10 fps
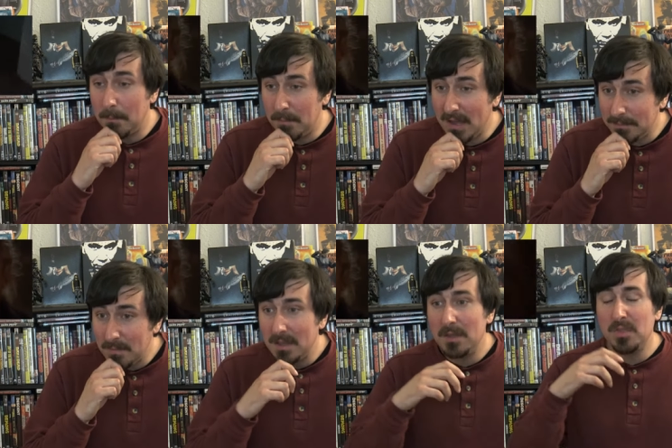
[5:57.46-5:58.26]
But
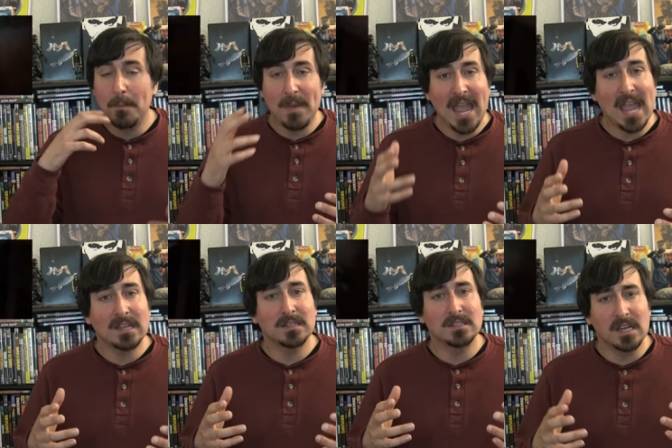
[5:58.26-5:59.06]
the
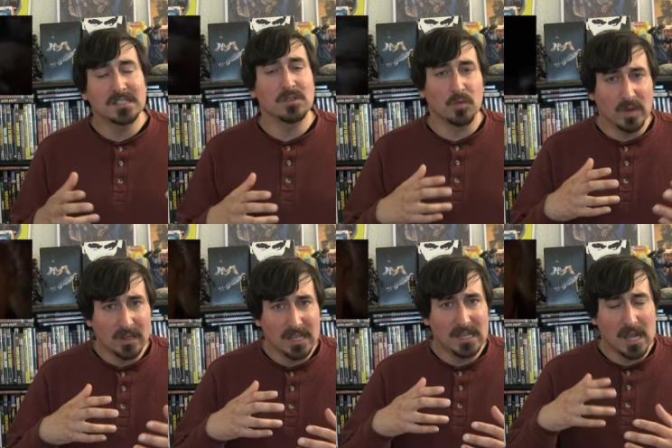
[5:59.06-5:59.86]
pack doesn't
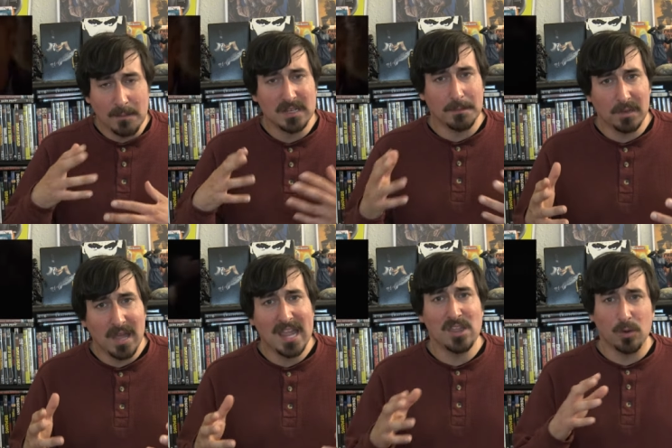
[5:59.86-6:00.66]
really come into
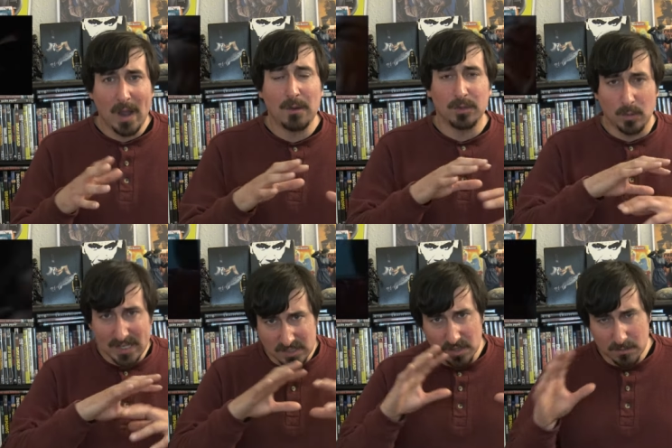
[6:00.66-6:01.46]
play throughout the
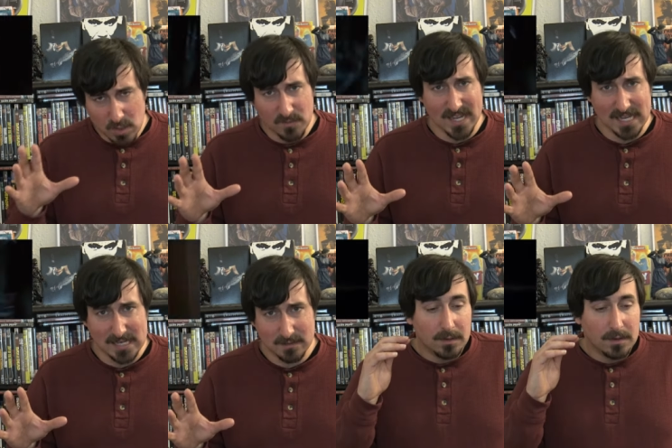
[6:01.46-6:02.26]
rest of the
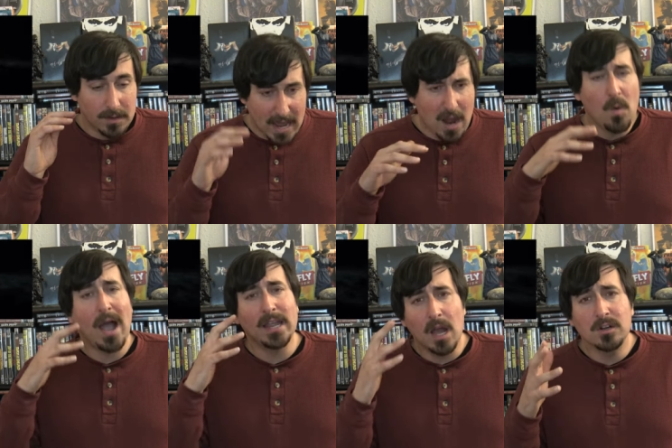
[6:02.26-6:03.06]
movie. Now,
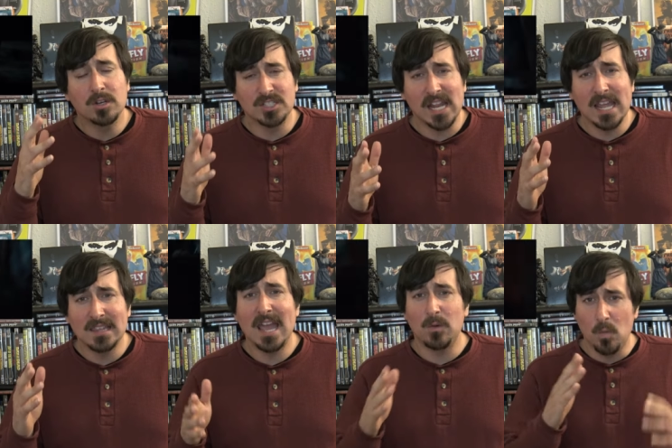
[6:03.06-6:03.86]
I
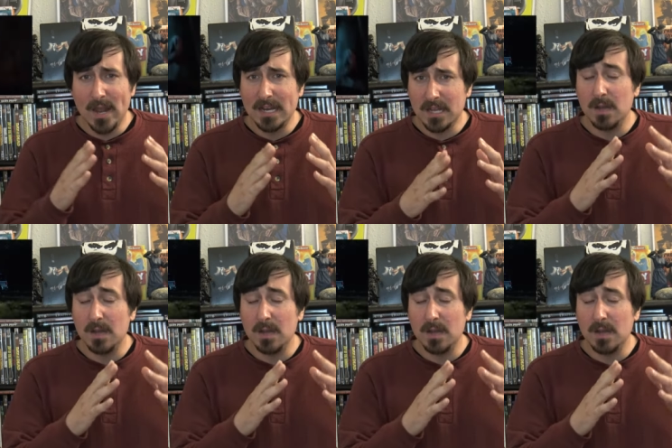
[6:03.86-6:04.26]
understand that when it